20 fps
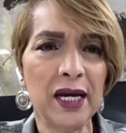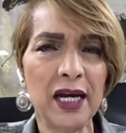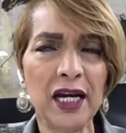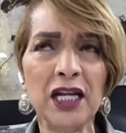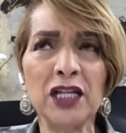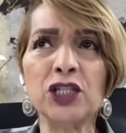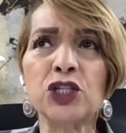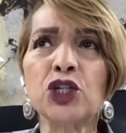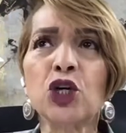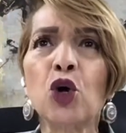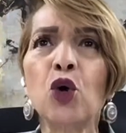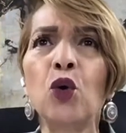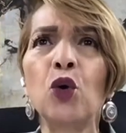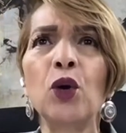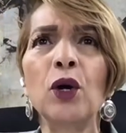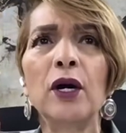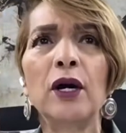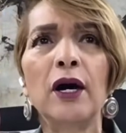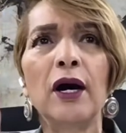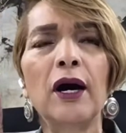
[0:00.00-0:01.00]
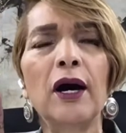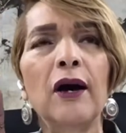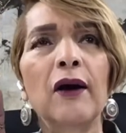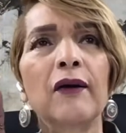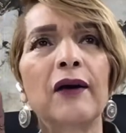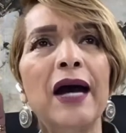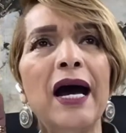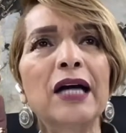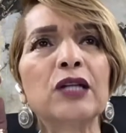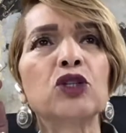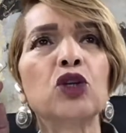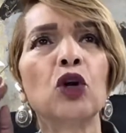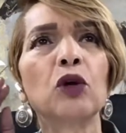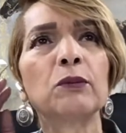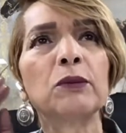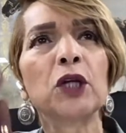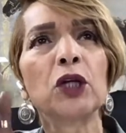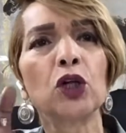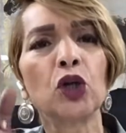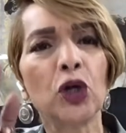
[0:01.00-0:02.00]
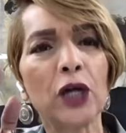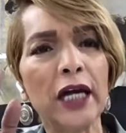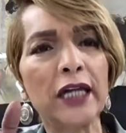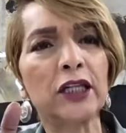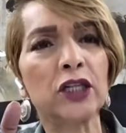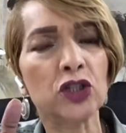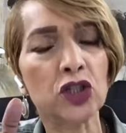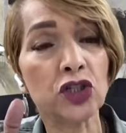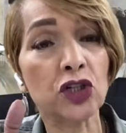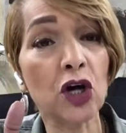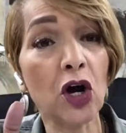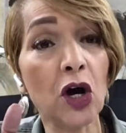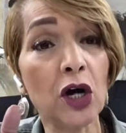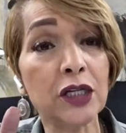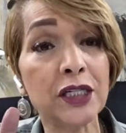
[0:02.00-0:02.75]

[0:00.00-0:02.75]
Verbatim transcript: And so uh, God told him to look at the stars.